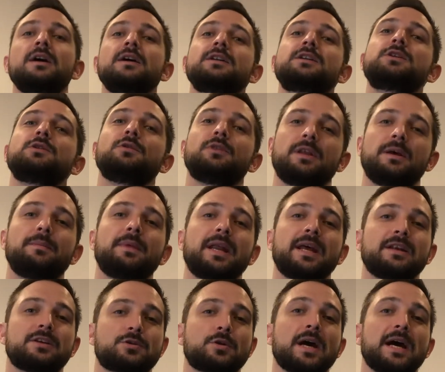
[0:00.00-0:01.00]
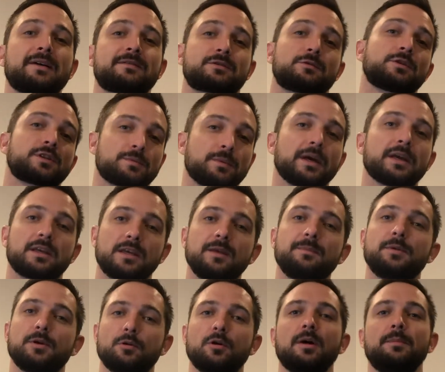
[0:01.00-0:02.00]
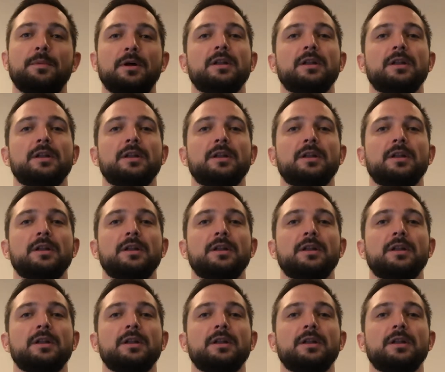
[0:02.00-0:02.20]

to eliminate drafts, which might keep you up all